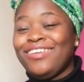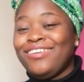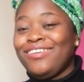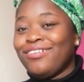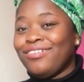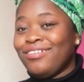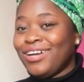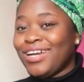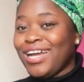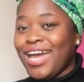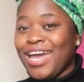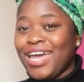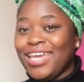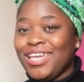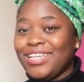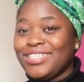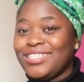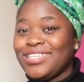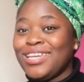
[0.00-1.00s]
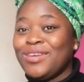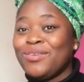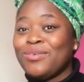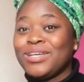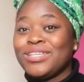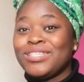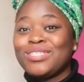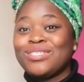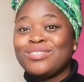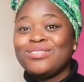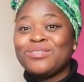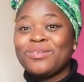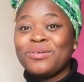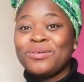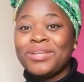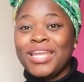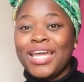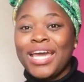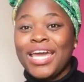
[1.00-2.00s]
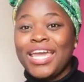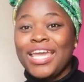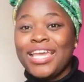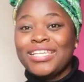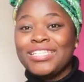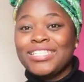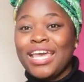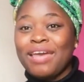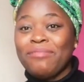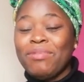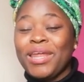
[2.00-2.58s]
Yo guys, it was so nice,